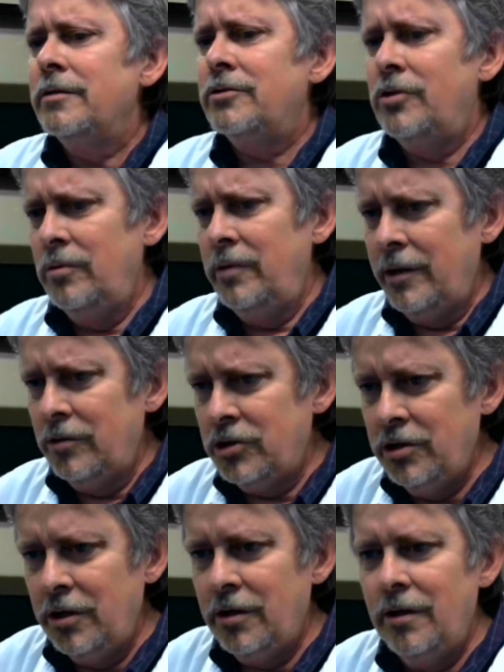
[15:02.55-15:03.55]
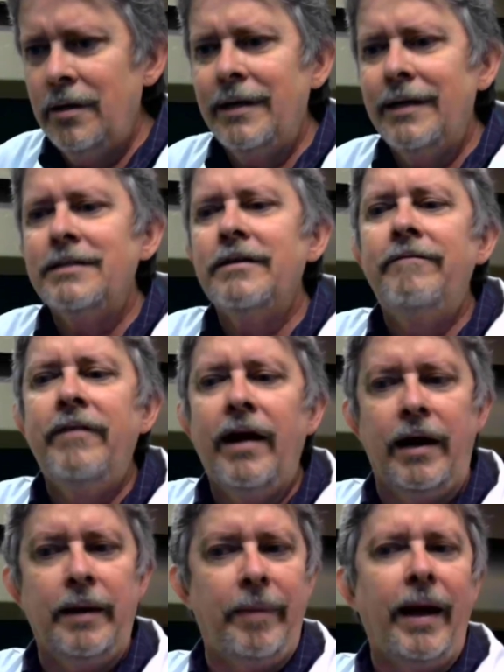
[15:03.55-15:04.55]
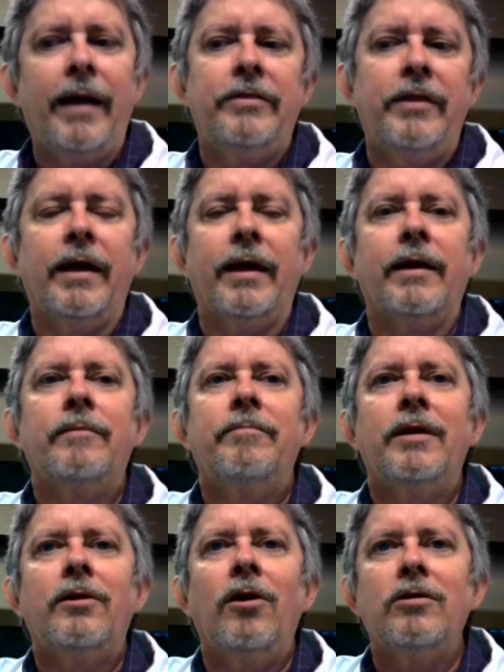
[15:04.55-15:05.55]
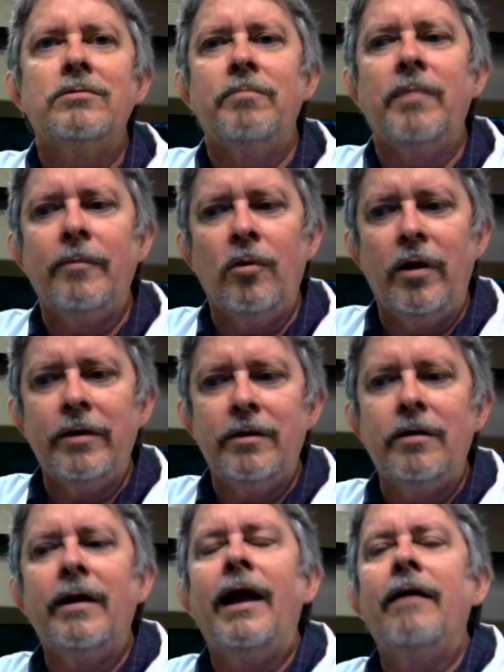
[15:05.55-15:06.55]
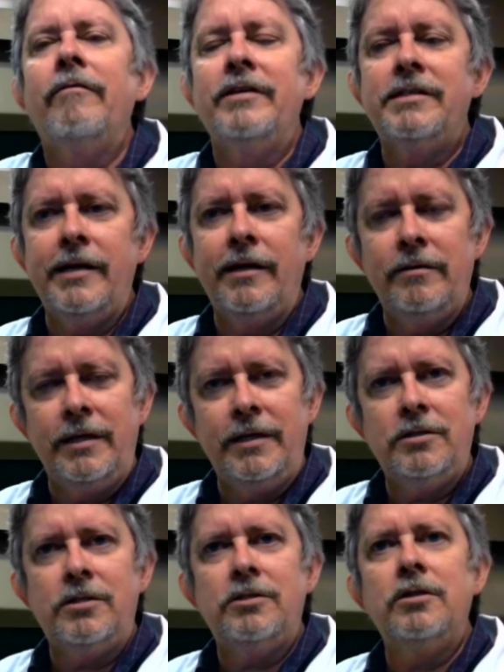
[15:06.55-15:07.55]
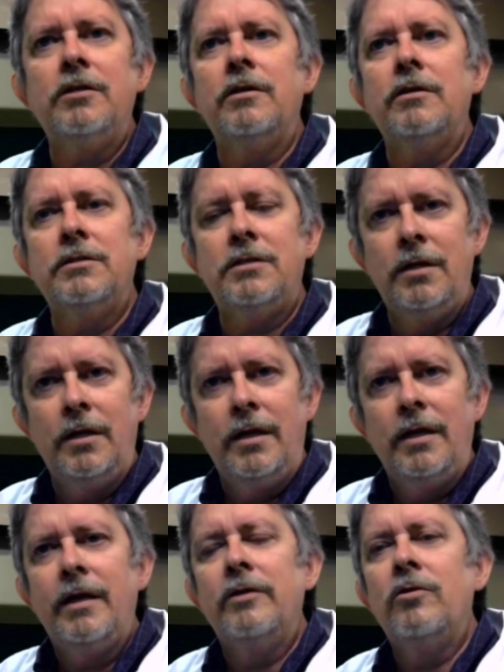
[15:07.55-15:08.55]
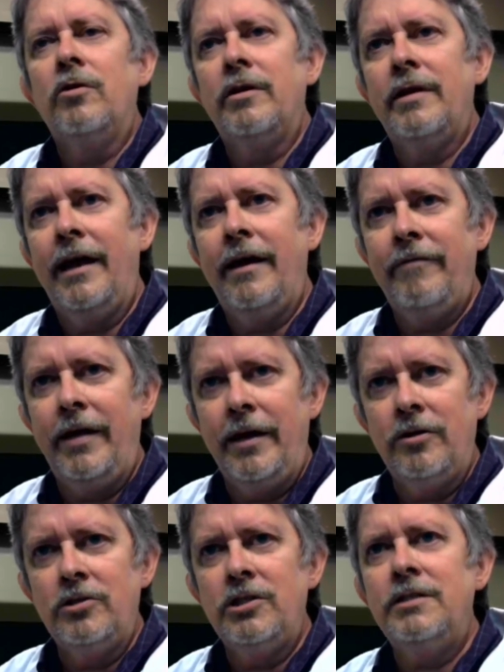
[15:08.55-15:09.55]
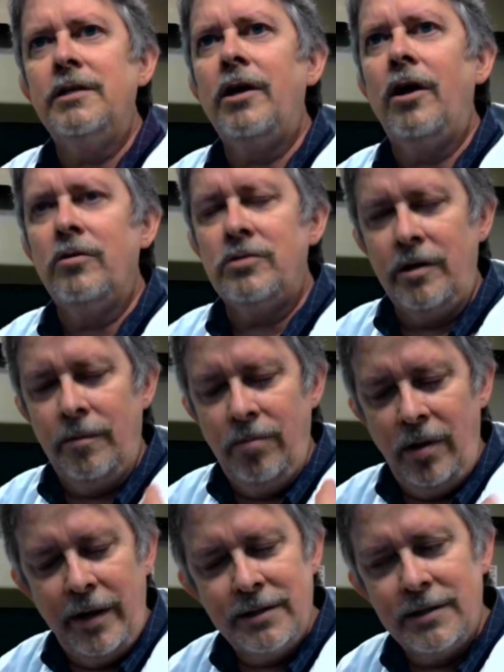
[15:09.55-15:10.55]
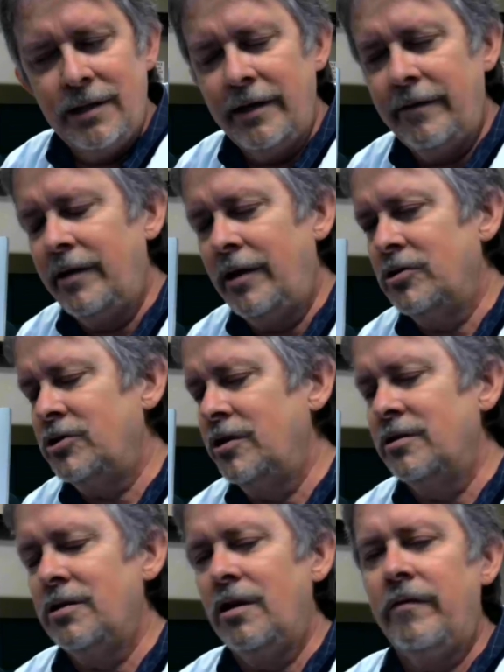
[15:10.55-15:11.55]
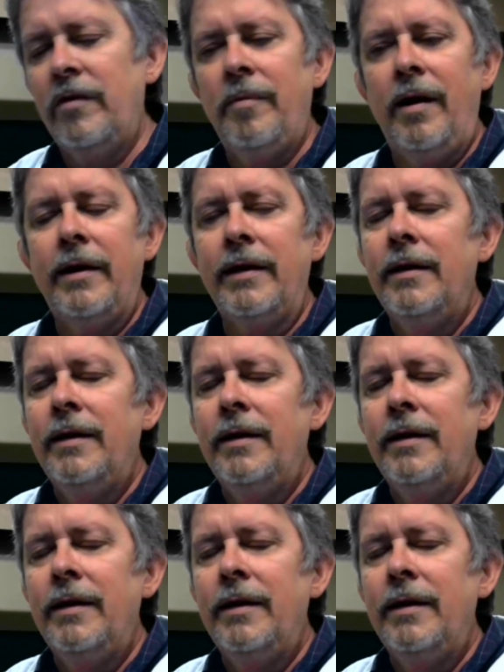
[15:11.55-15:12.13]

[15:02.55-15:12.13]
Too little sugar is a very bad thing because remember what every cell needs sugars in order to have energy to go. So your blood is delivering the sugars all over your body.